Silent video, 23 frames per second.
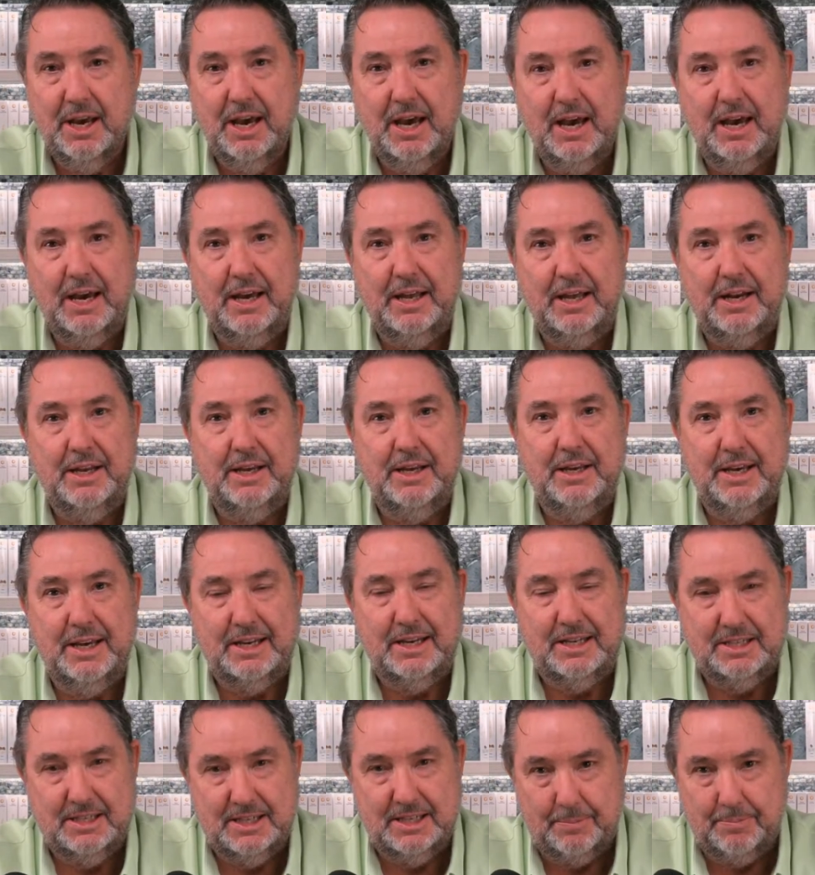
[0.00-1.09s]
and
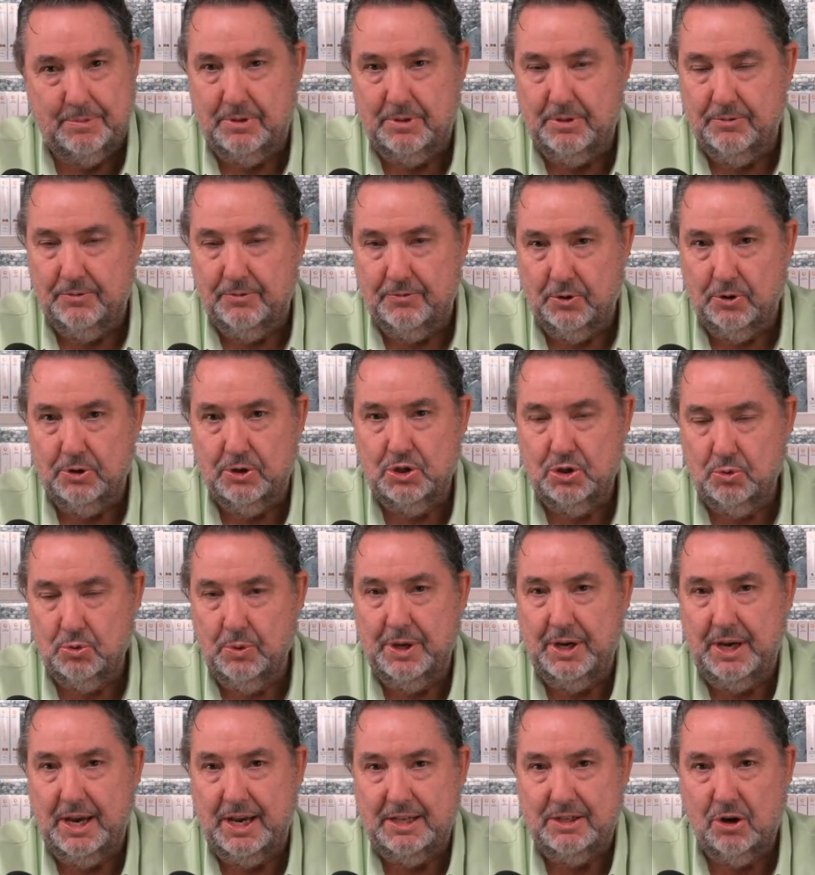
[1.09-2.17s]
accept the first
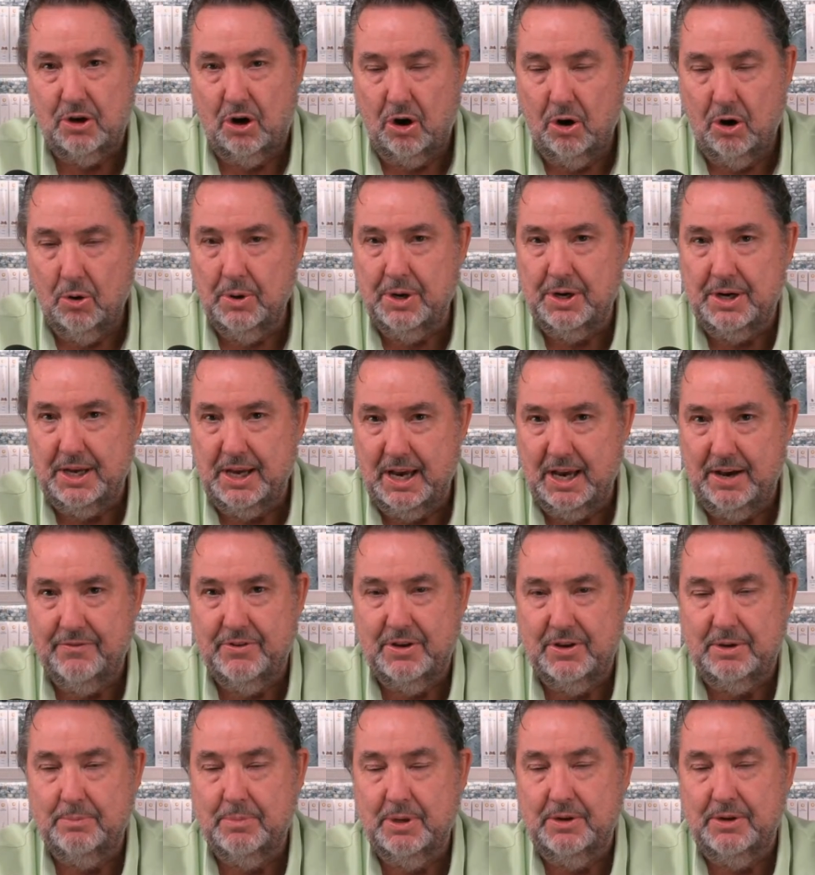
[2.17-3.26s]
three as already
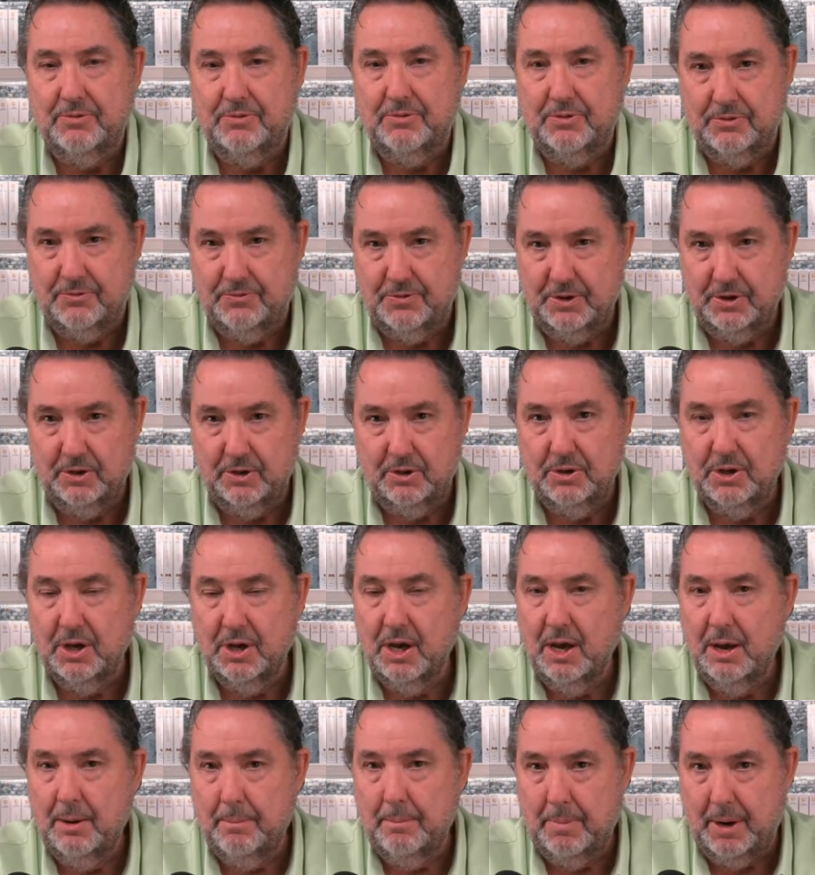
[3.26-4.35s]
having been fulfilled
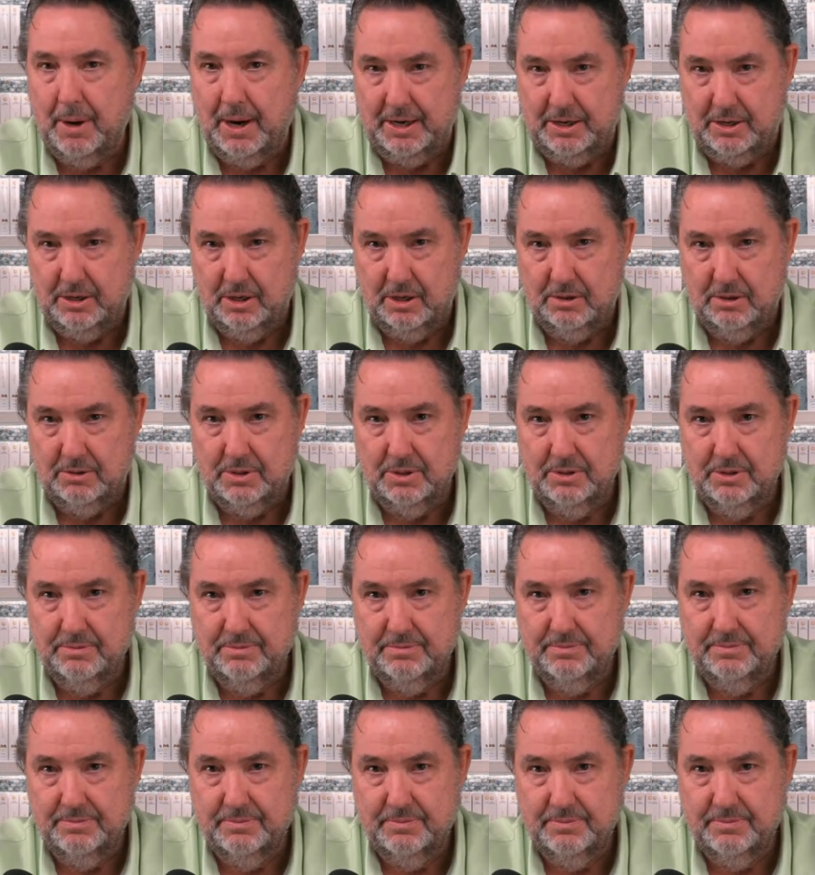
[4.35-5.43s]
by Dowd
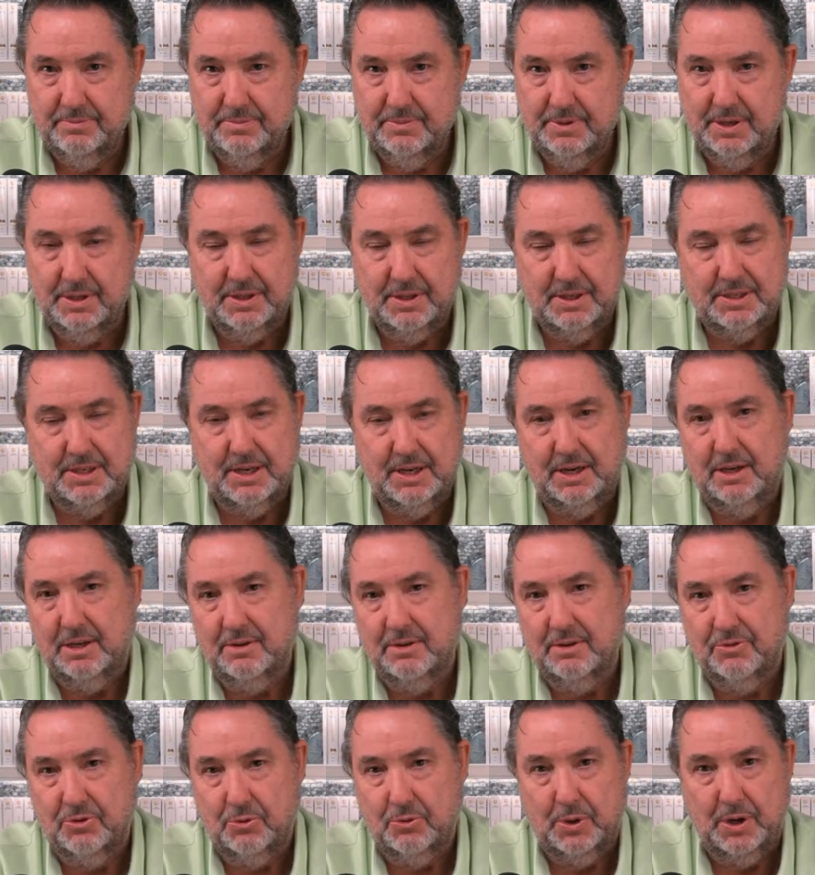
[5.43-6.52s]
in the second
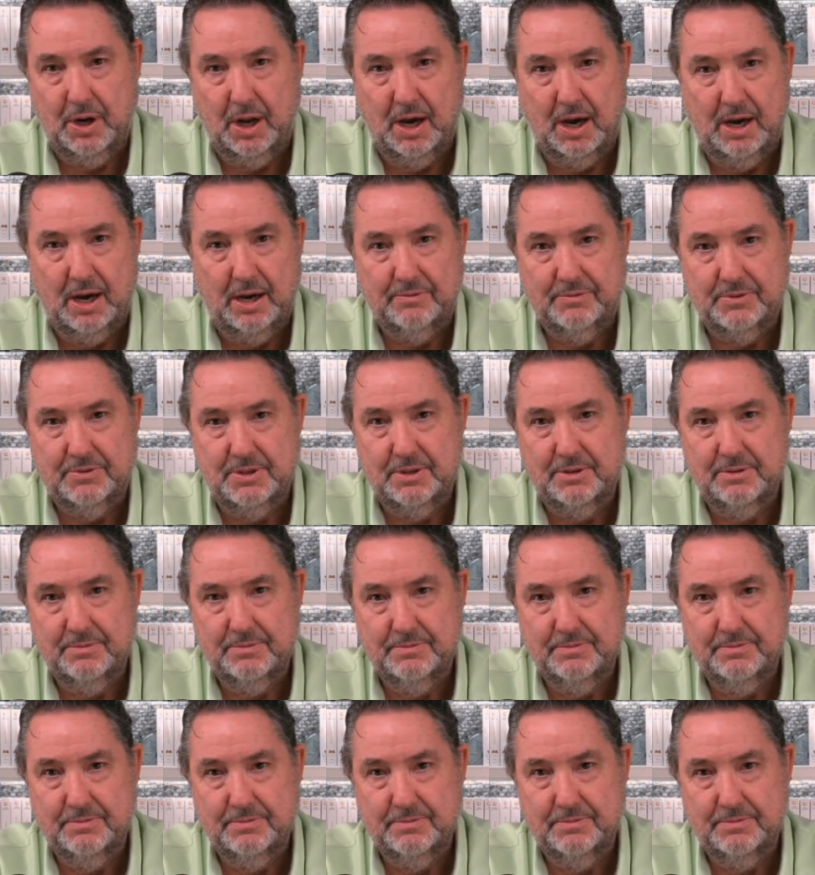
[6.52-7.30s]
of three lives.